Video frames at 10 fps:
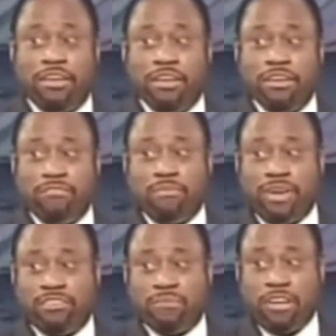for
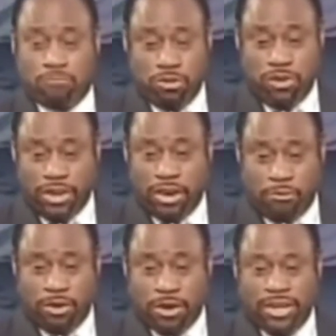Pastor Miles. Pray right now,
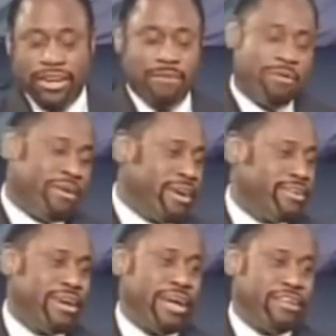pray. Boy, I'm tired,